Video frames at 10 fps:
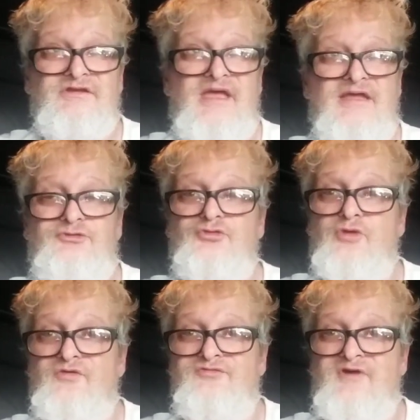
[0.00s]
at
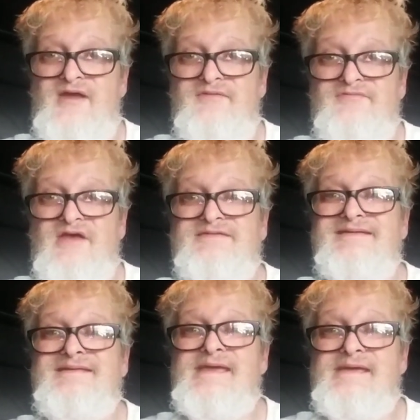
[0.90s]
205. Now
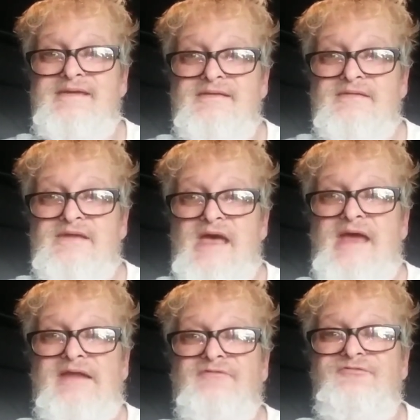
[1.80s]
today,
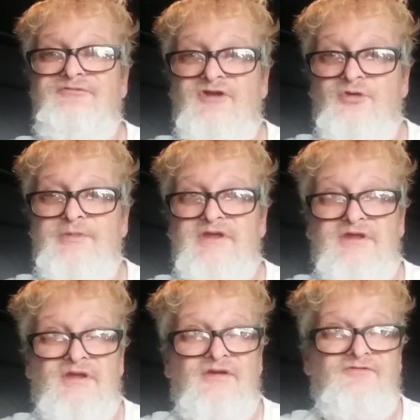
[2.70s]
I am filming
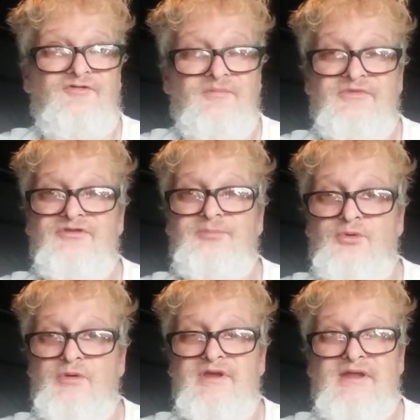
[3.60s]
from this
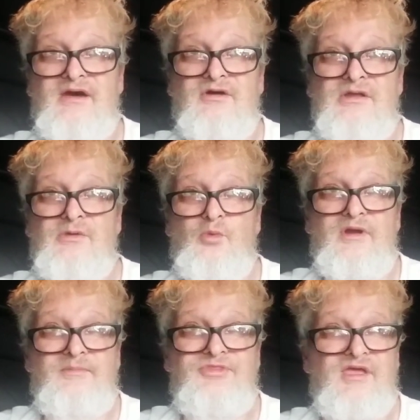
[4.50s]
point. Now, what
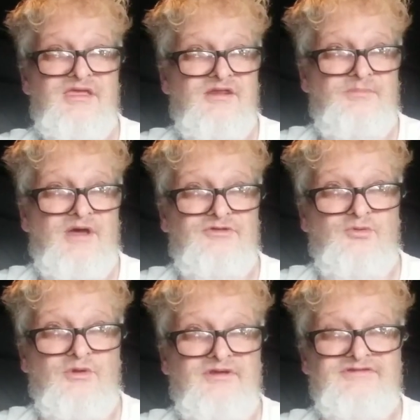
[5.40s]
I'm thinking about
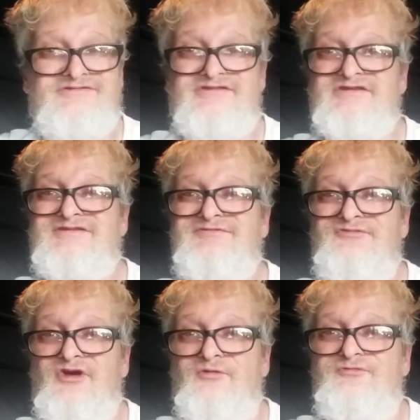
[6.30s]
doing is just
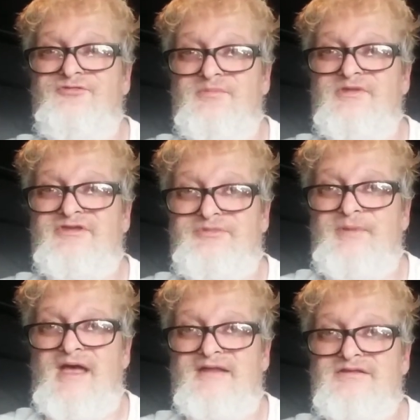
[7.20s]
film from this
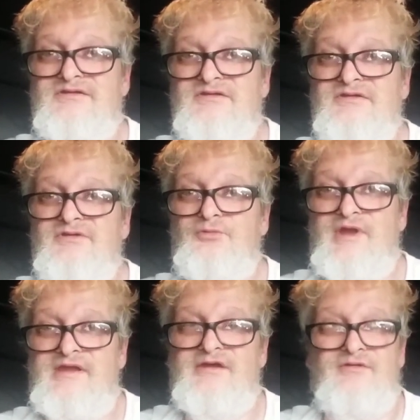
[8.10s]
spot,
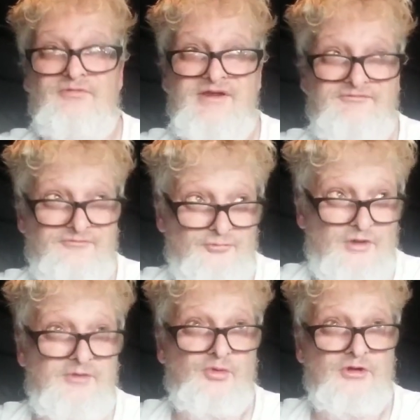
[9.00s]
right here, right
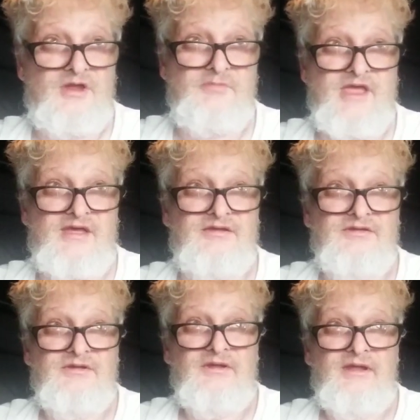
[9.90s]
where I'm at,
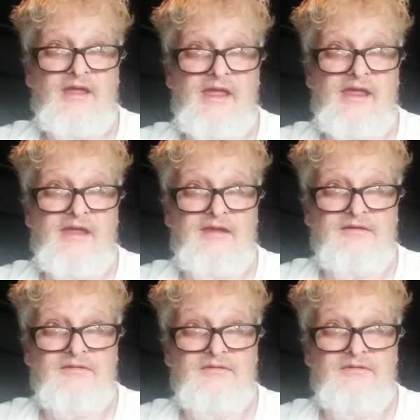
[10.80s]
and